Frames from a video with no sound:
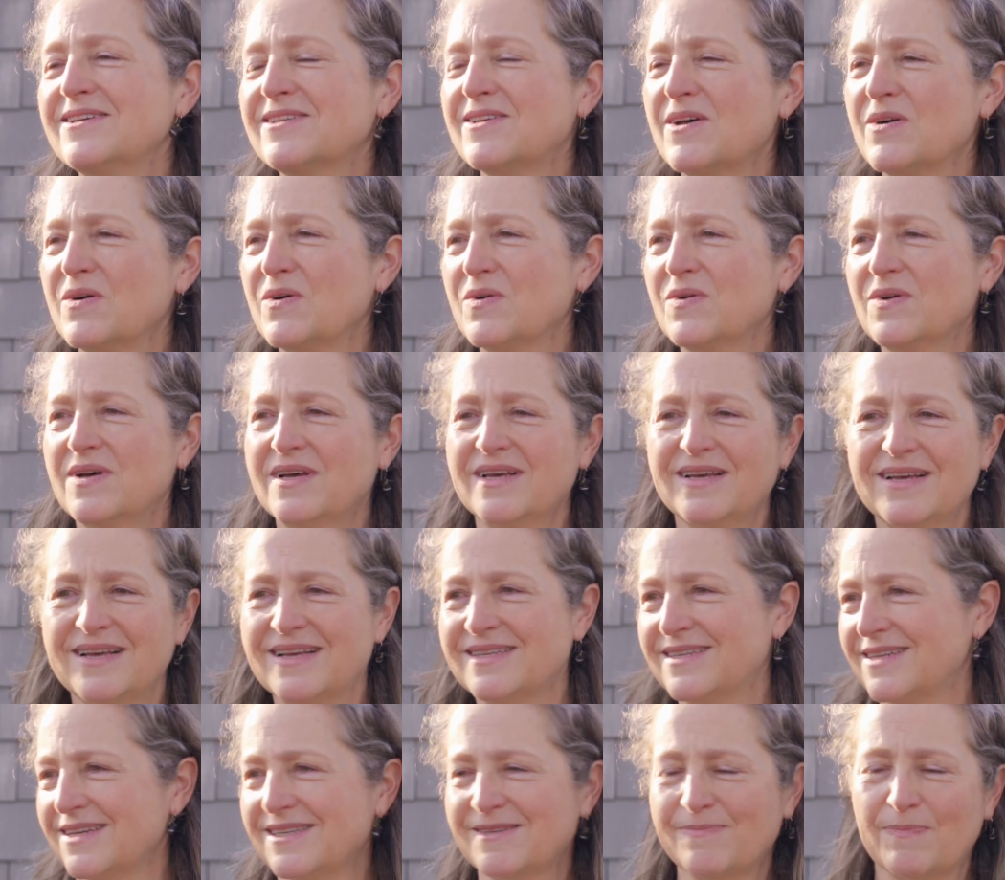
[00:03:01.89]
So
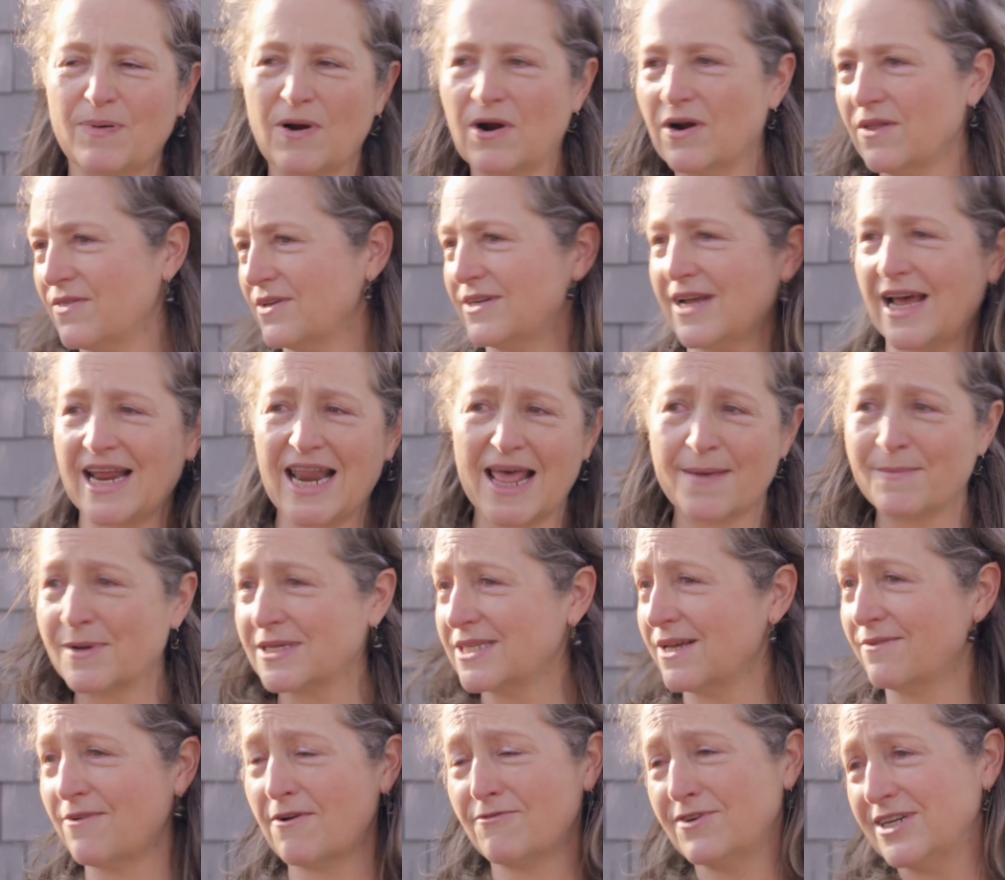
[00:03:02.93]
it's just part of the
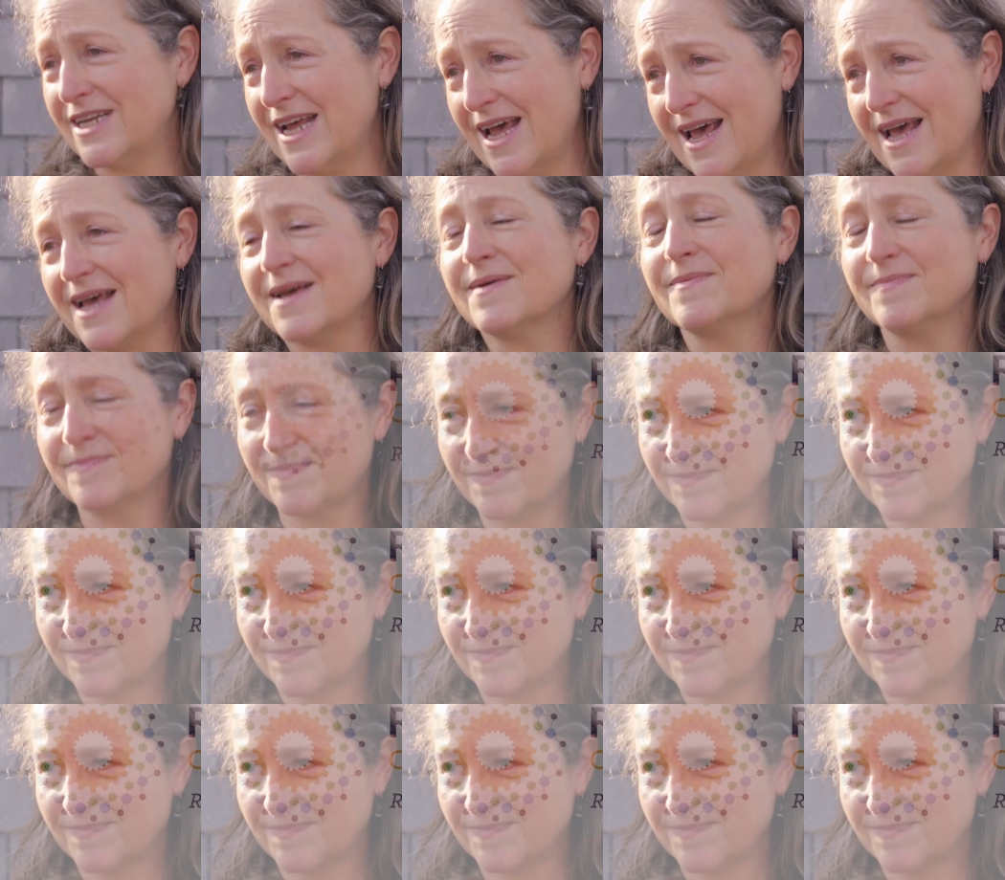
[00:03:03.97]
dynamics of every day.